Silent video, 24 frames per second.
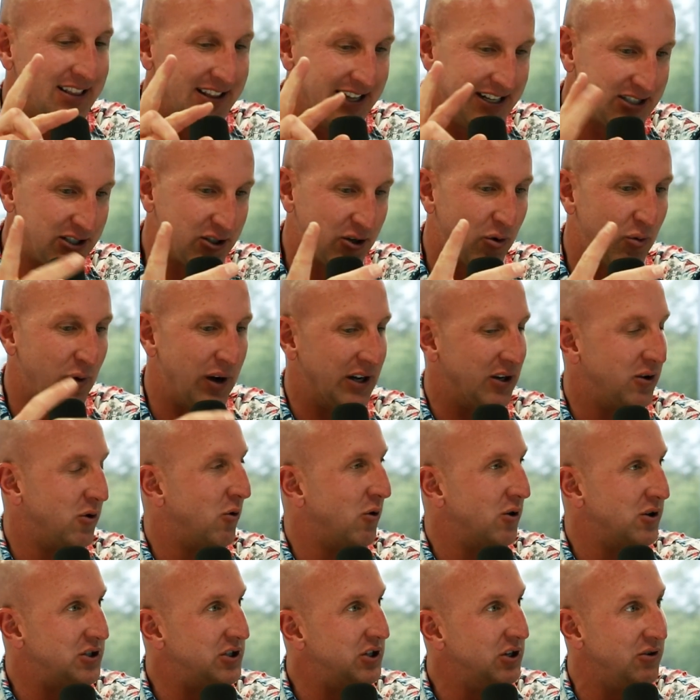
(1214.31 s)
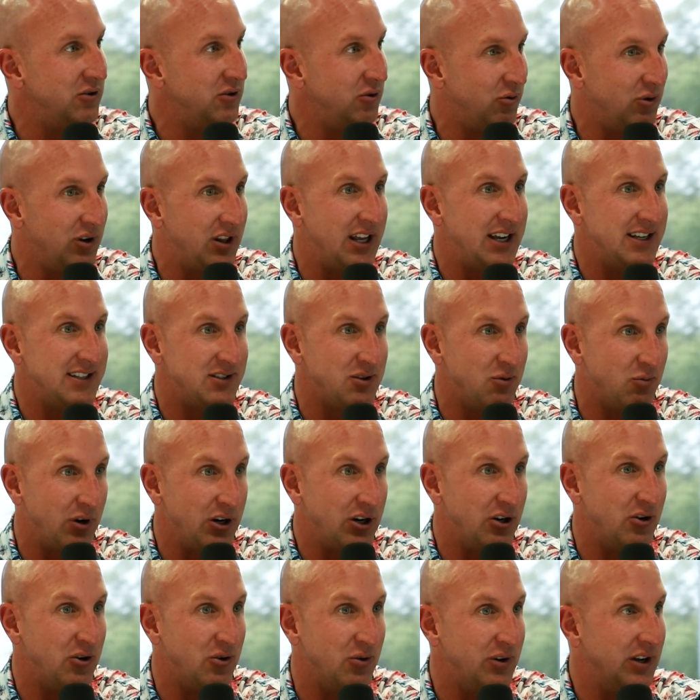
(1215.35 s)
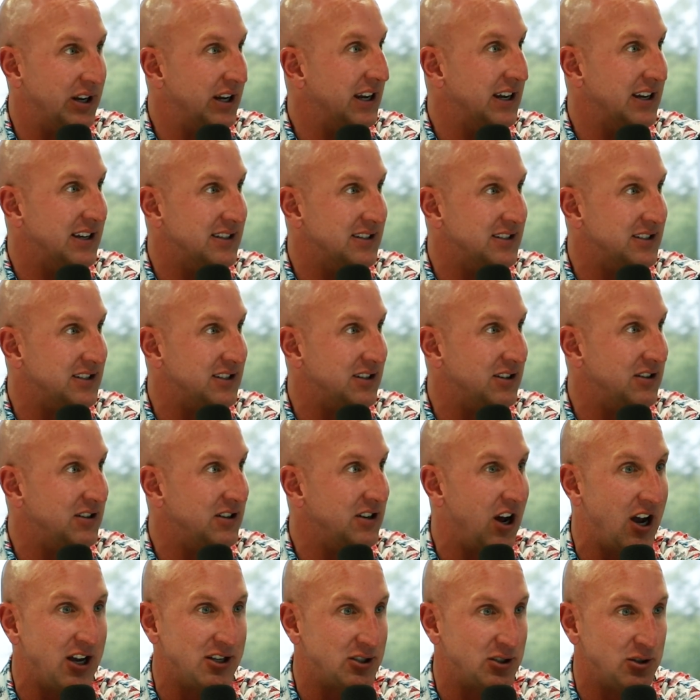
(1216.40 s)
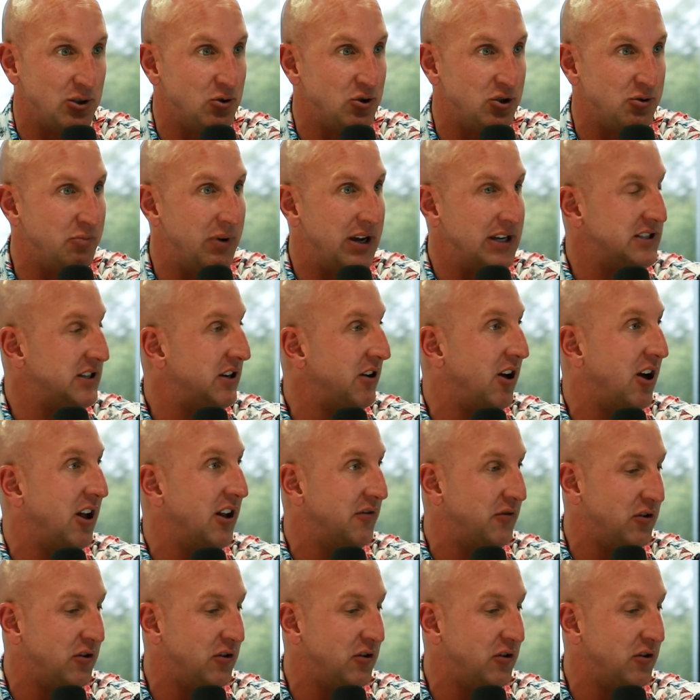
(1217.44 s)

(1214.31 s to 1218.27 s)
let's correct course, dude. You realize that what you're doing is not solution-based at all.